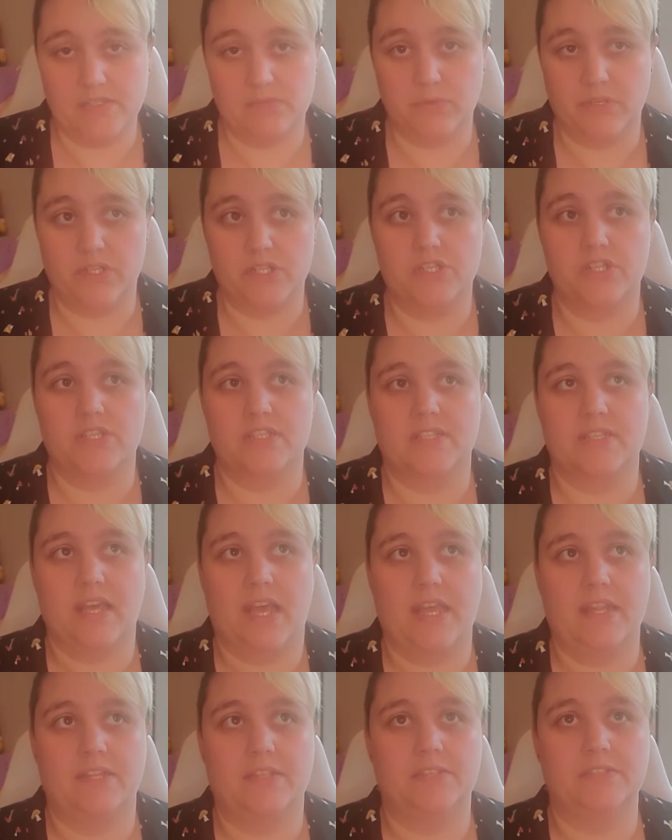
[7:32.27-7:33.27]
which is
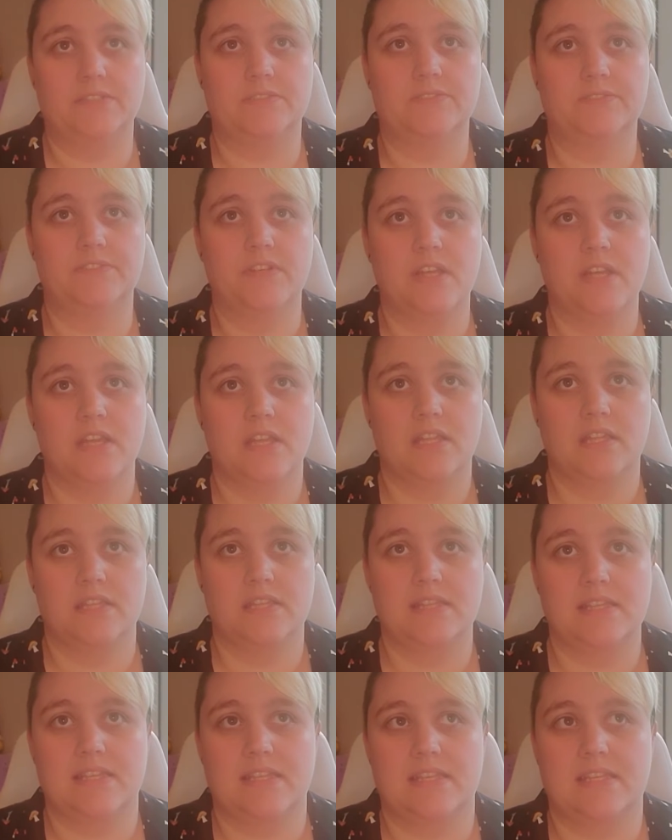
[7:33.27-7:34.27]
kind of
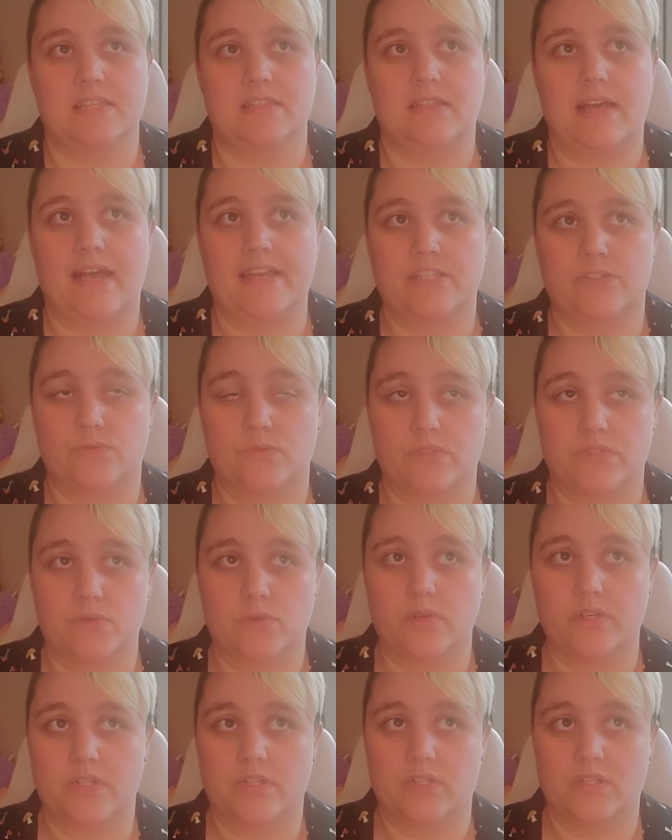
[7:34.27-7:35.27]
the last
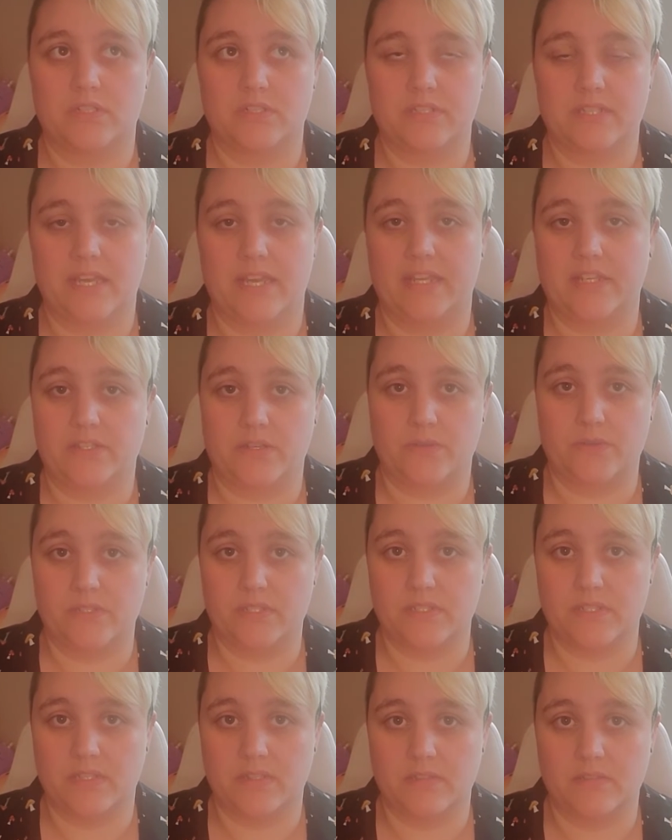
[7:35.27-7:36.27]
resort on
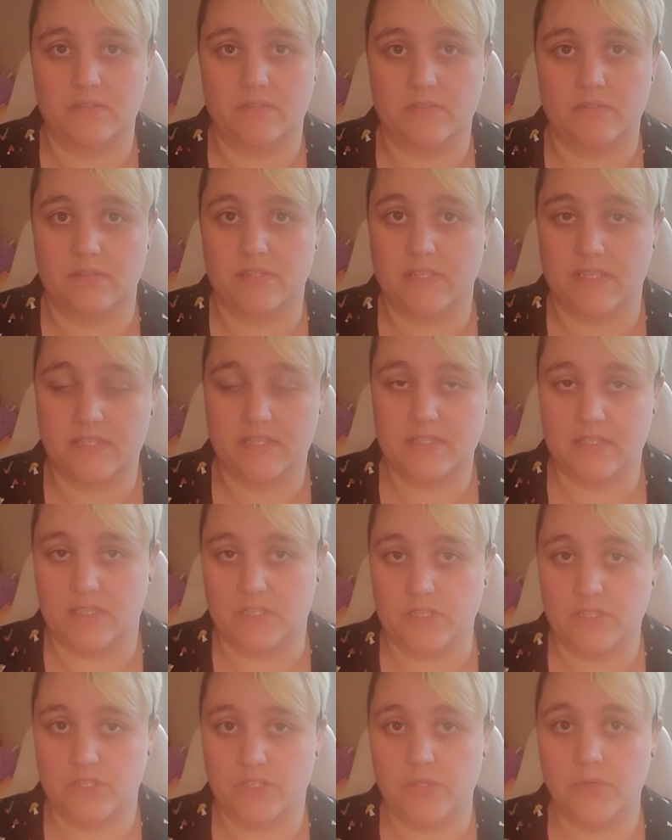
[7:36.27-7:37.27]
diagnosing this
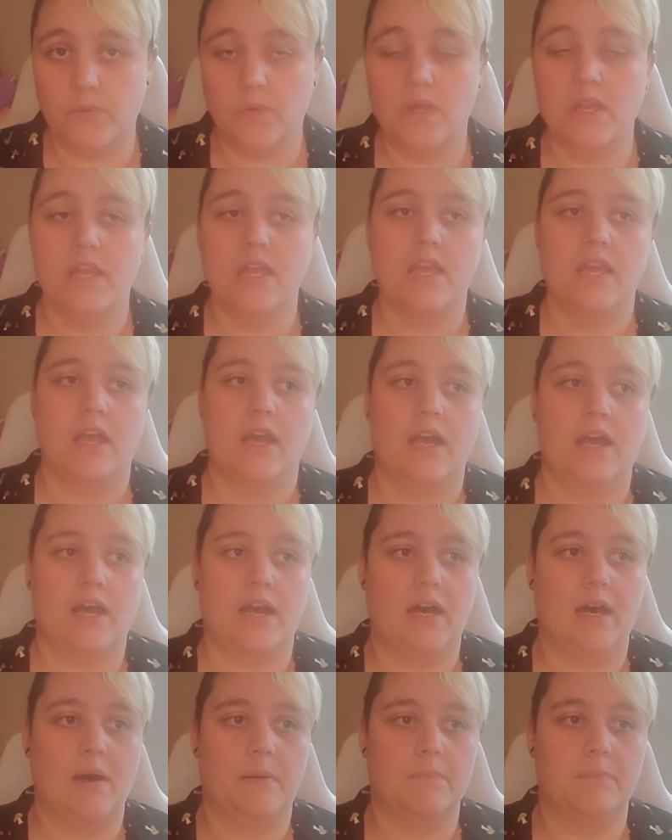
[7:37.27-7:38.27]
issue,
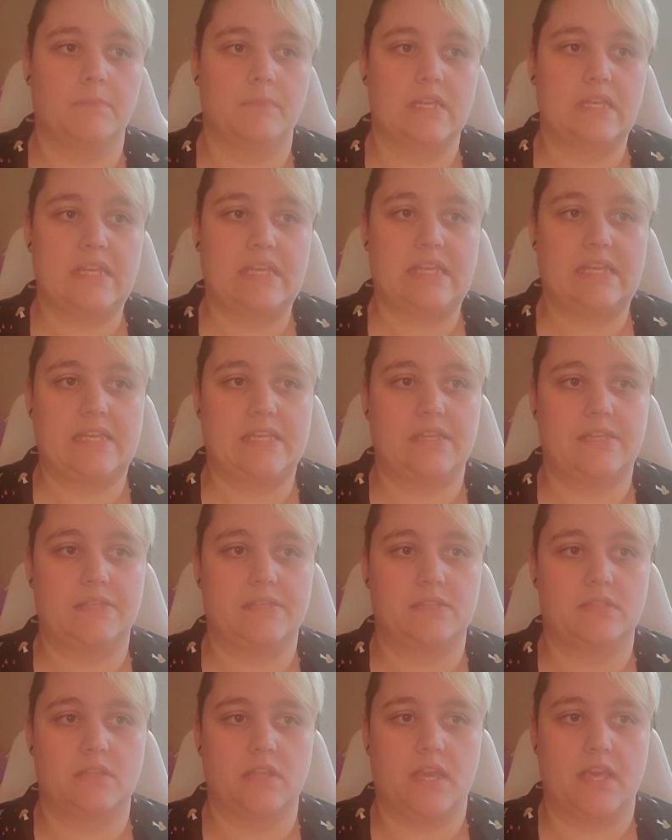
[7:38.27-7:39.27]

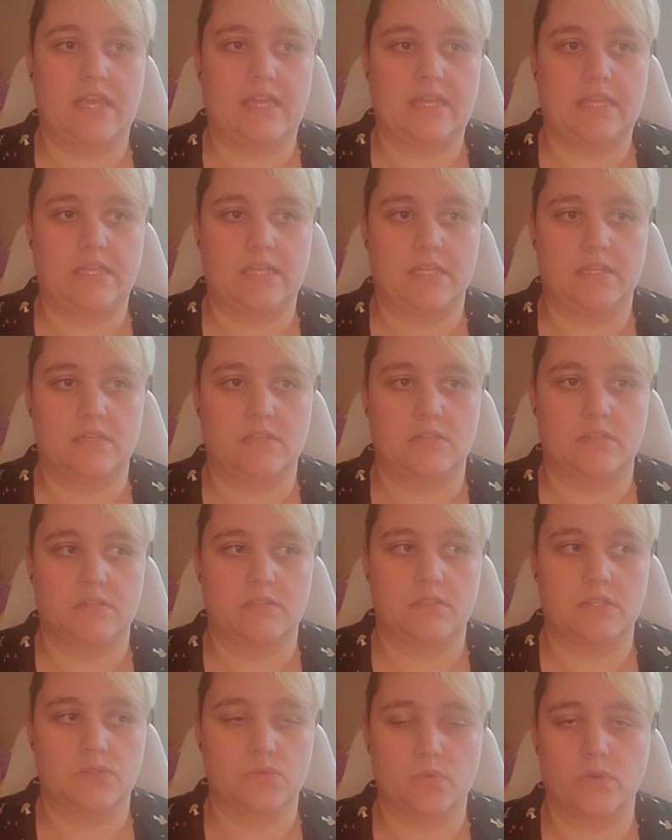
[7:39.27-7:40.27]
is a
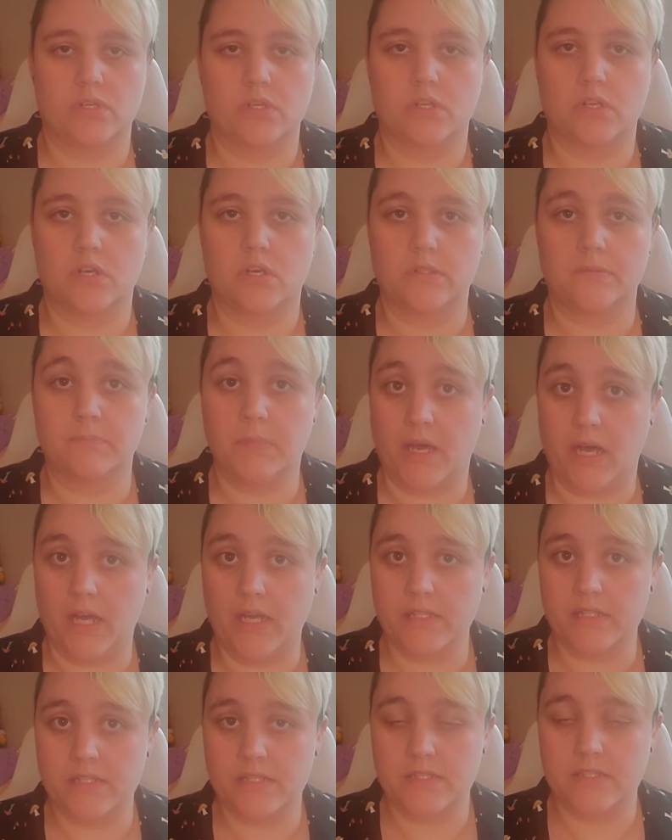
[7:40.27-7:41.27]
disorder called
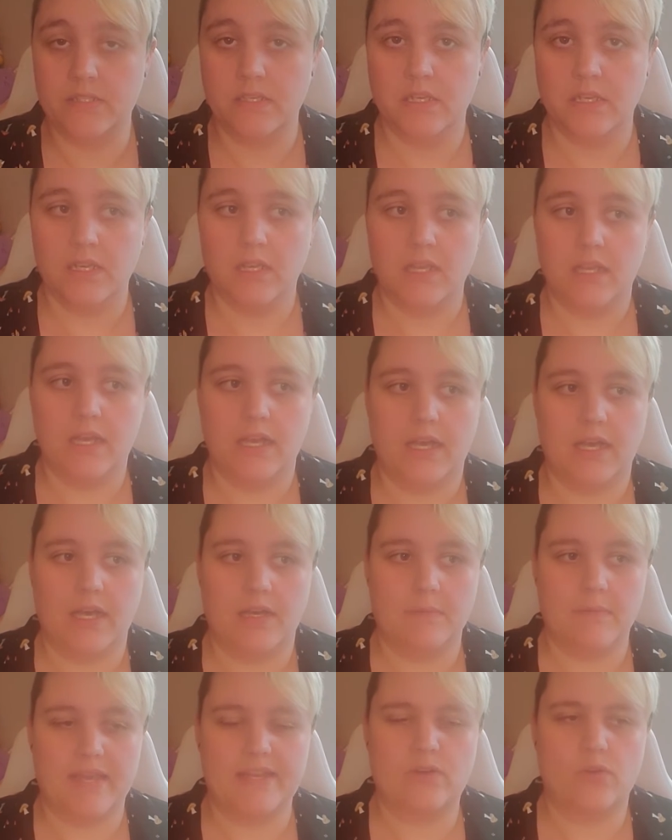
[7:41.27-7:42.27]
POTS.
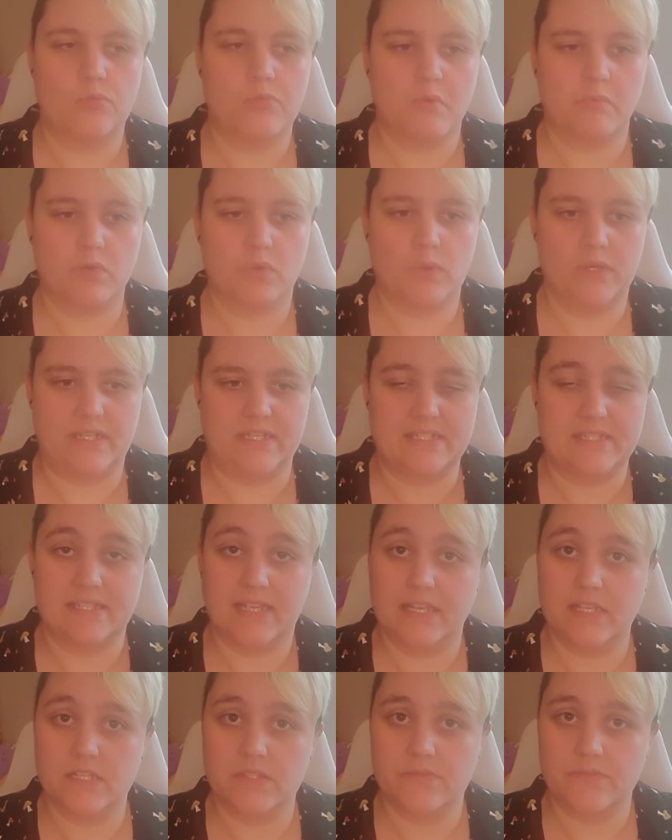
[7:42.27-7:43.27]
I don't remember what it
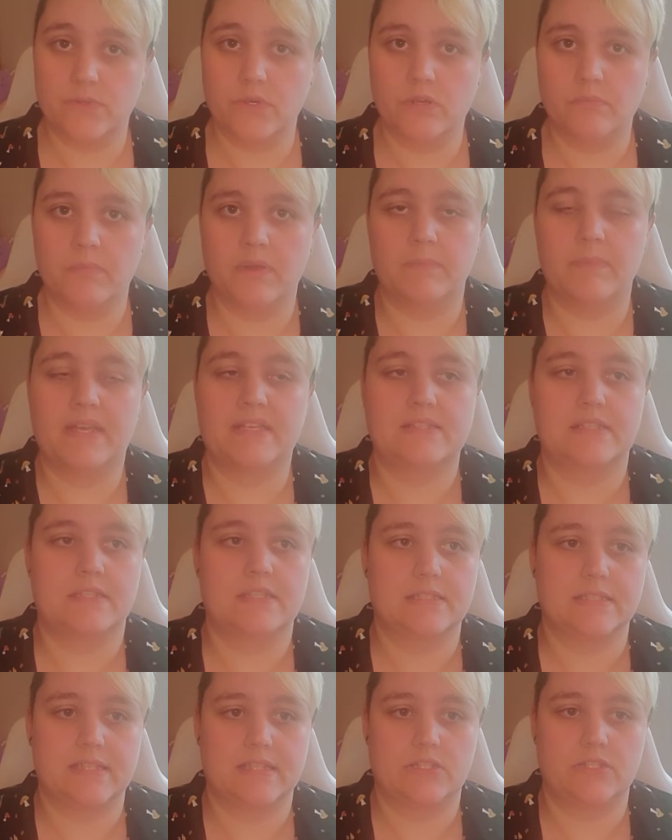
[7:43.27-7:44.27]
stands for, but
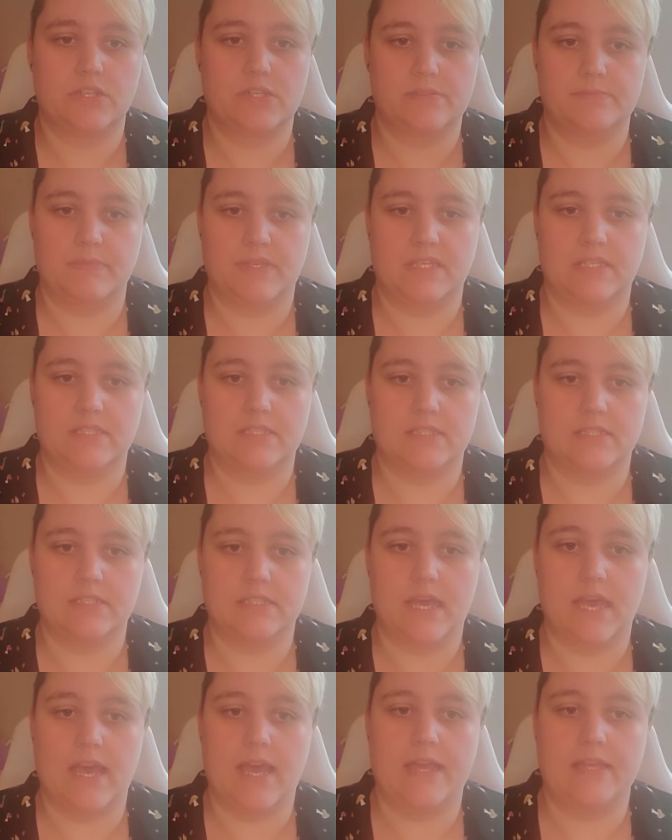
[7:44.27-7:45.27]
basically it just means
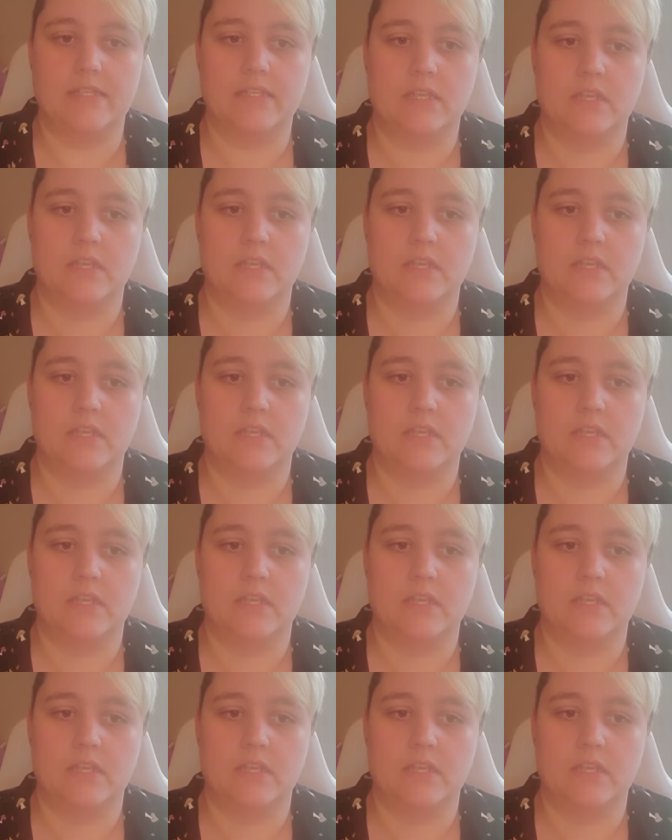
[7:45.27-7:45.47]
that,